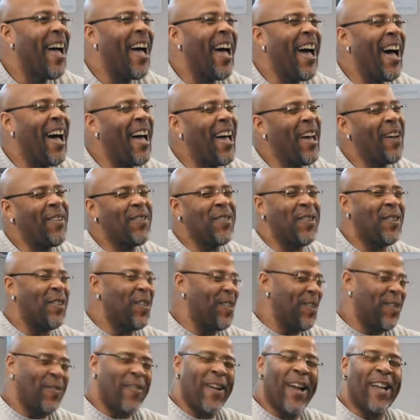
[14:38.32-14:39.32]
I have
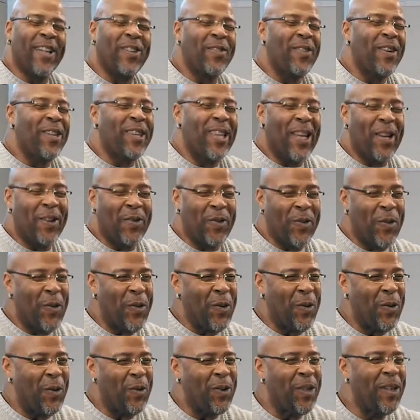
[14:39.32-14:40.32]
to factor in that
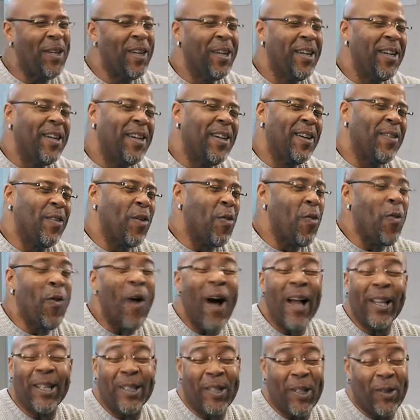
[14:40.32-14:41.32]
food,
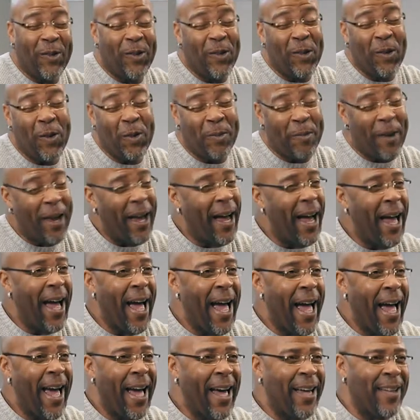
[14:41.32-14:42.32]
quality food, may I
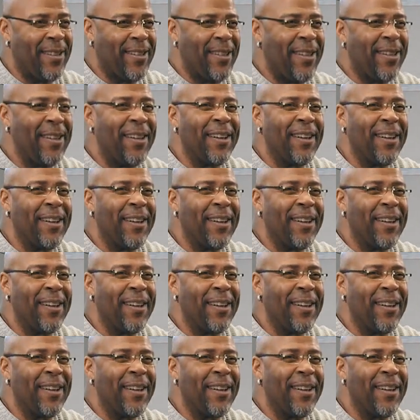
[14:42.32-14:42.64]
add,